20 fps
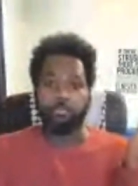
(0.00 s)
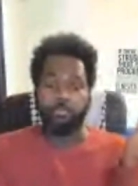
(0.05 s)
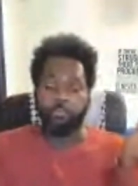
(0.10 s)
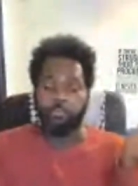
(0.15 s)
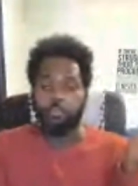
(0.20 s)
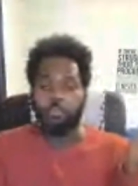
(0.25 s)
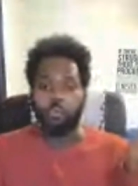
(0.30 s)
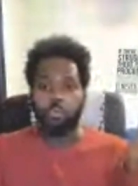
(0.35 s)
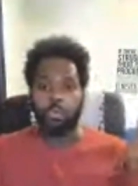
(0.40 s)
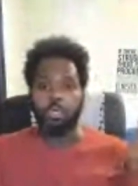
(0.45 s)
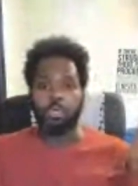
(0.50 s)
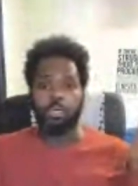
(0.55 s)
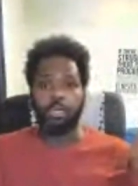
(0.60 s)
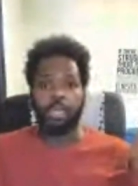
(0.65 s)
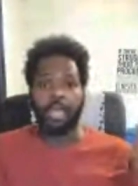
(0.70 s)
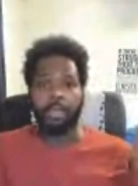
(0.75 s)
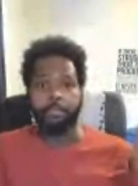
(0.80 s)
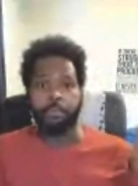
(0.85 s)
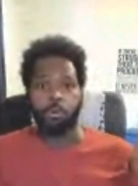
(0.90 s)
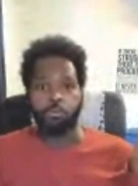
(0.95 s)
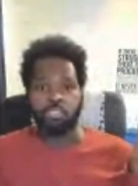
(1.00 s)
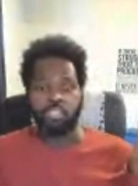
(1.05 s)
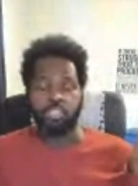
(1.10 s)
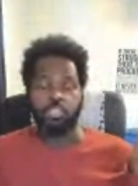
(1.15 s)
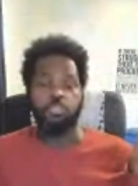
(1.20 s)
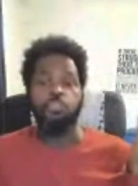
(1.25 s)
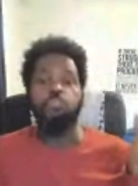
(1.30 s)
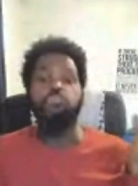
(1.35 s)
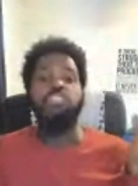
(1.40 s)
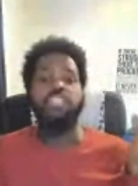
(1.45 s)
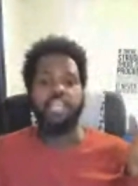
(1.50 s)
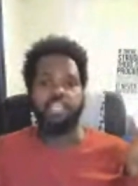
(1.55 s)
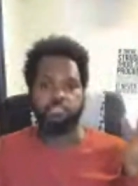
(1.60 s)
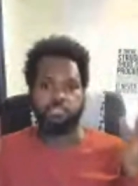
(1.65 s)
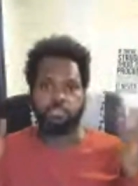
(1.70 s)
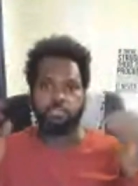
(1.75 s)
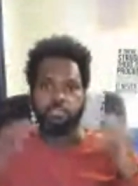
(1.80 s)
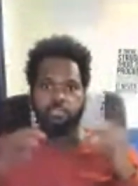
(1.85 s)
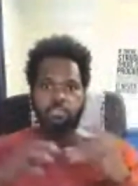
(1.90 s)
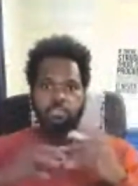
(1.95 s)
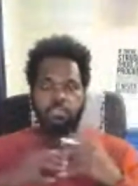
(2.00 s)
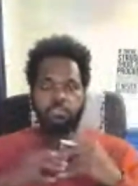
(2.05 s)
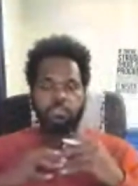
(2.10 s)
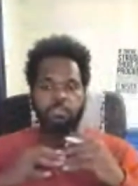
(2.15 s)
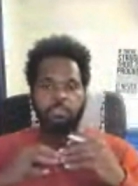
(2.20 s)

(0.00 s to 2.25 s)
before I posted a new schedule.